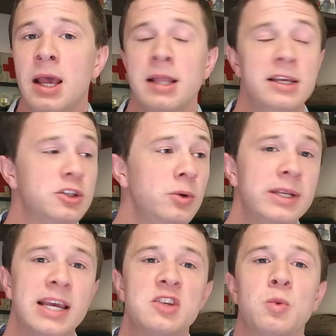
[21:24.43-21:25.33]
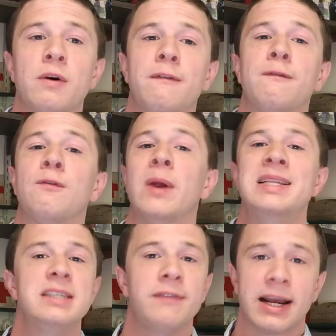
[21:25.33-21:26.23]
The ensuing days were a
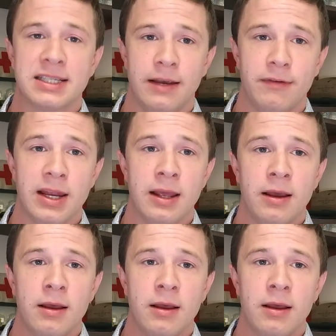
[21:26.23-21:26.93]
frenzy of activity.